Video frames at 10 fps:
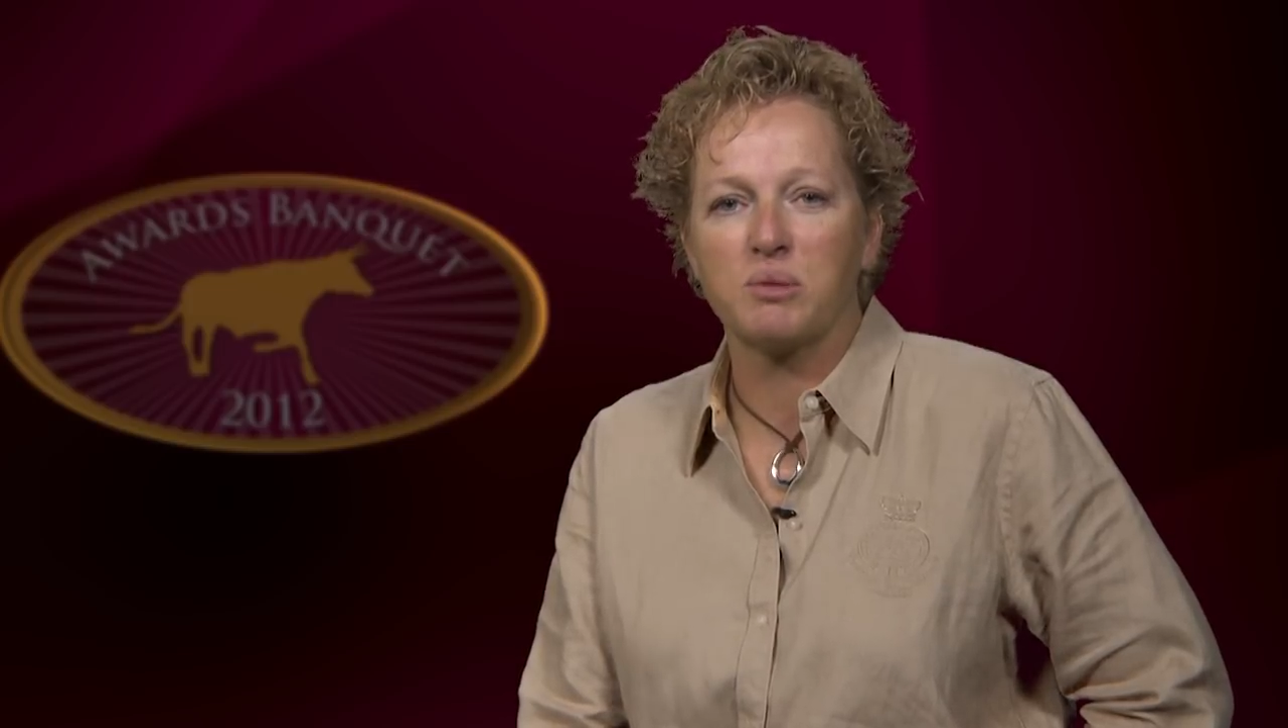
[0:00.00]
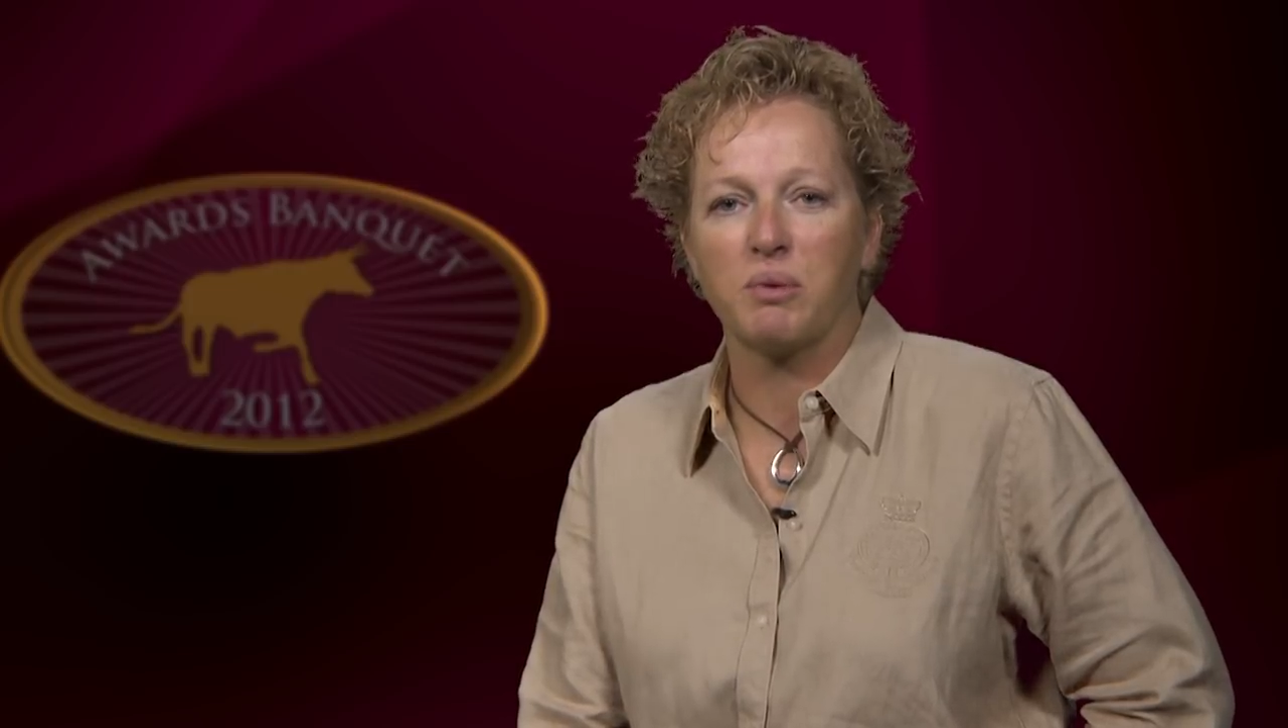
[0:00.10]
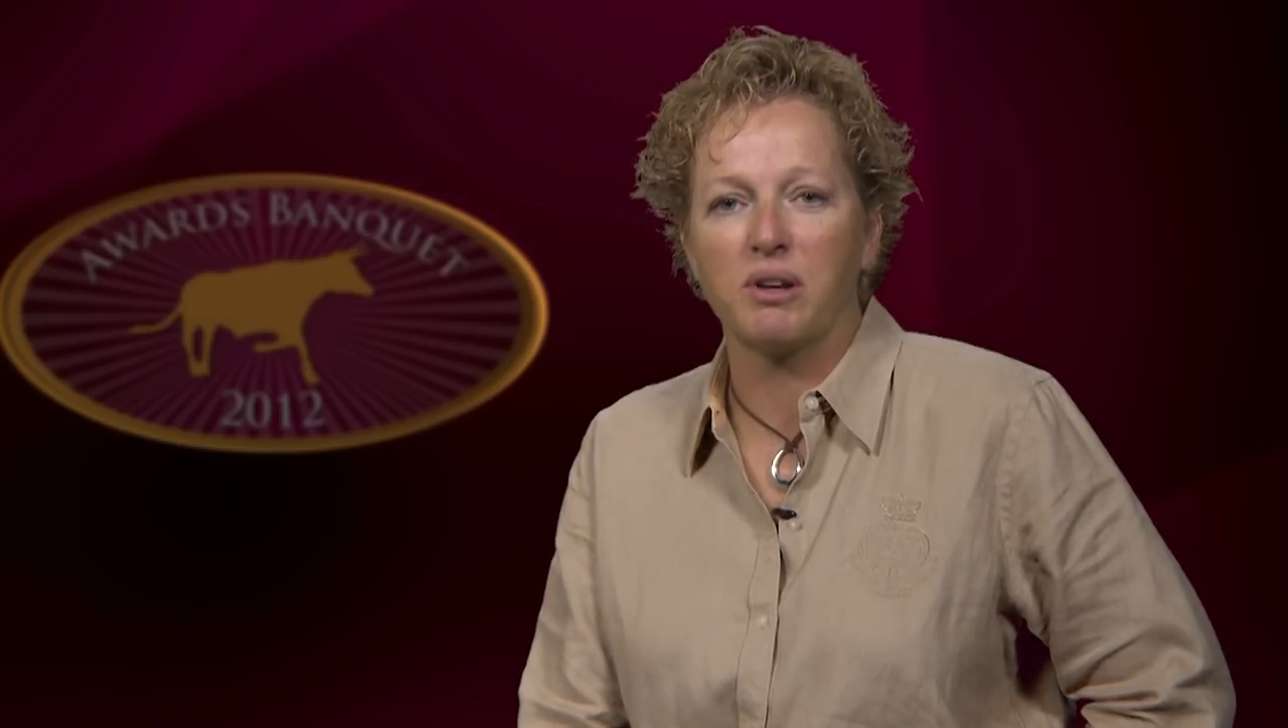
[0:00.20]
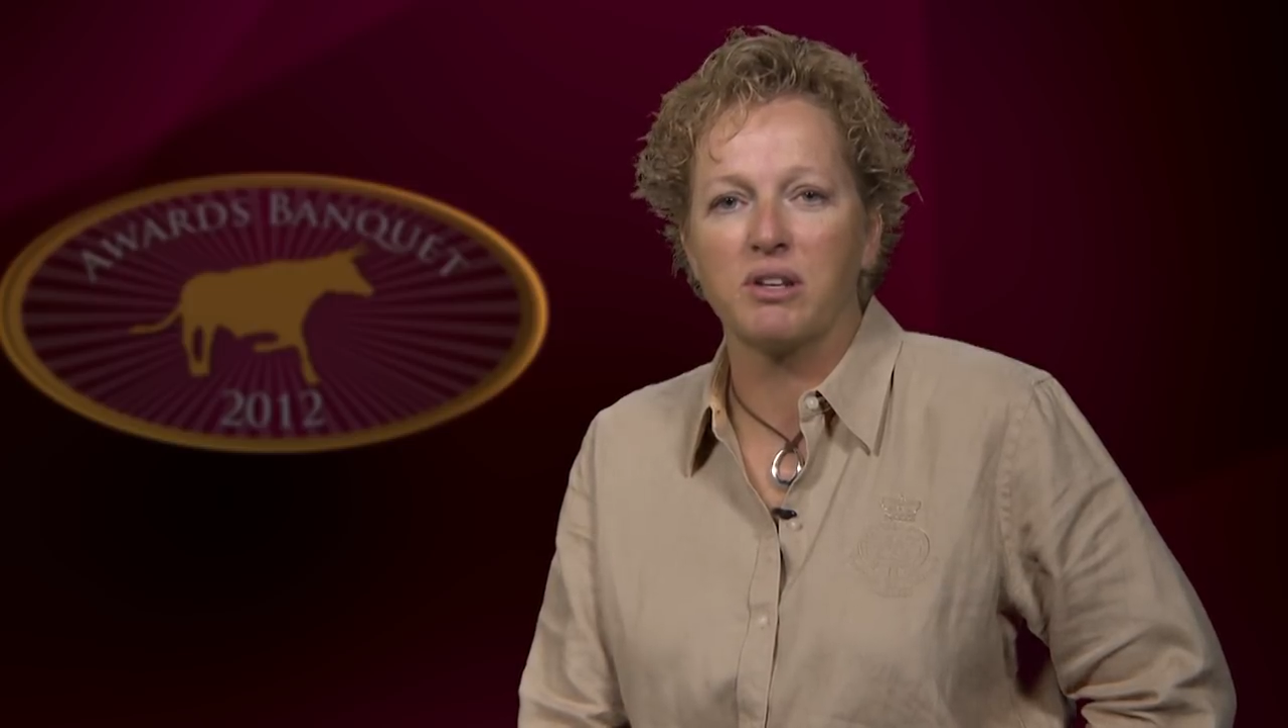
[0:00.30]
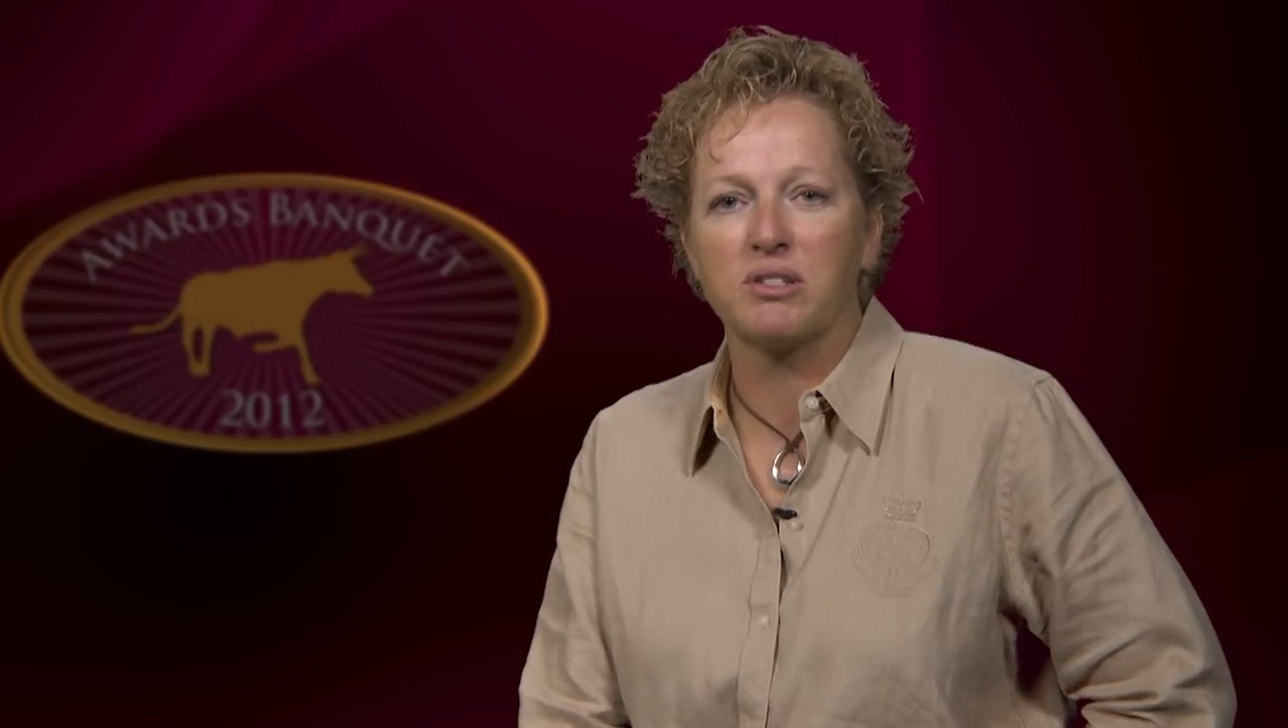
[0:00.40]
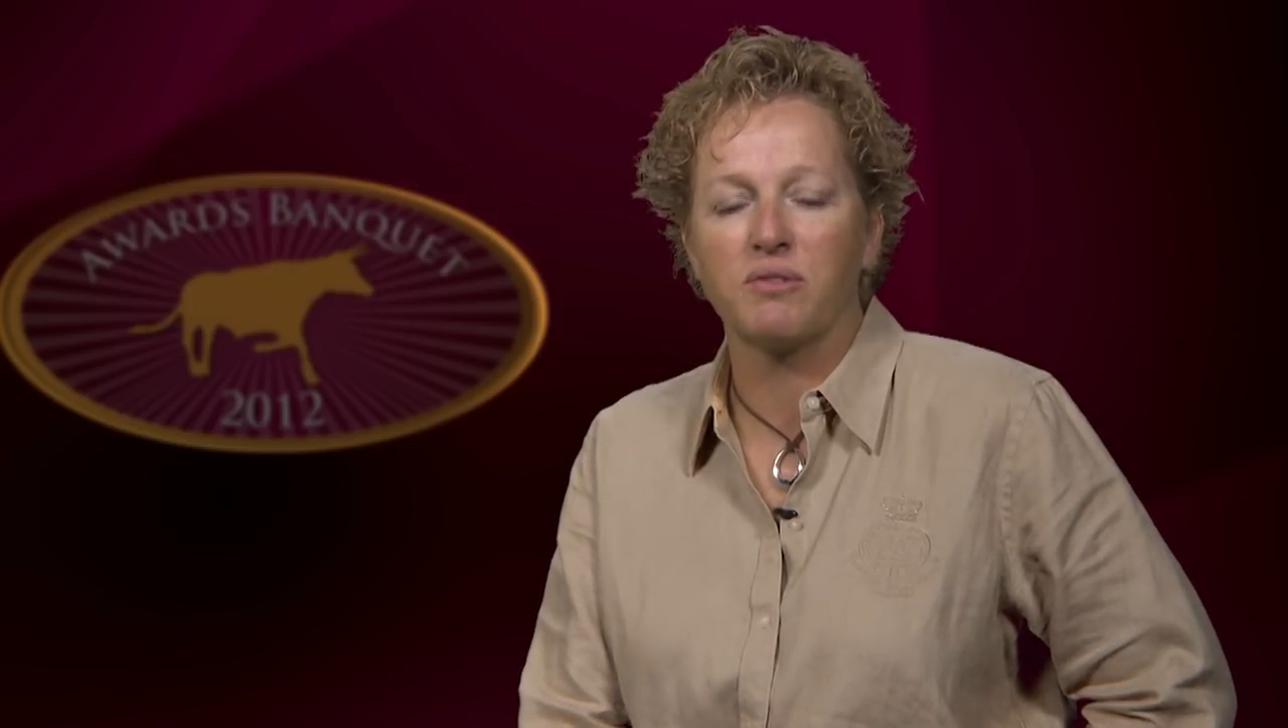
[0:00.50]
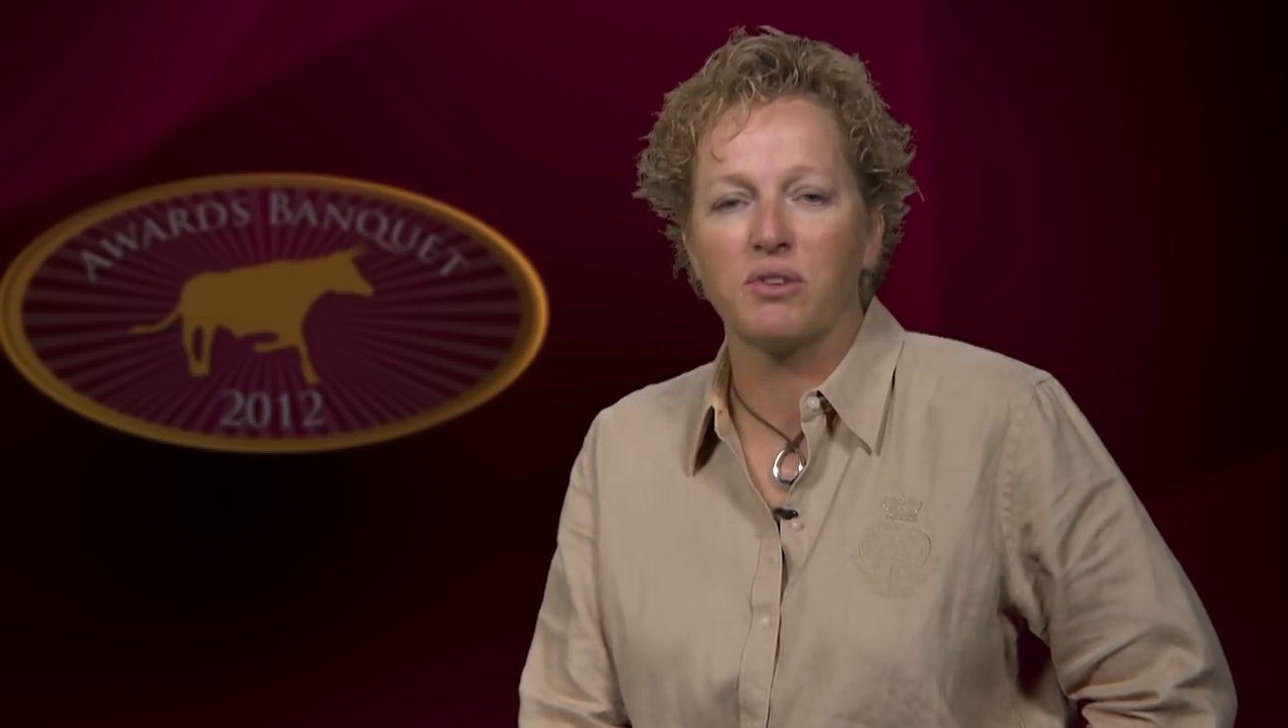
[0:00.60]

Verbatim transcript: experience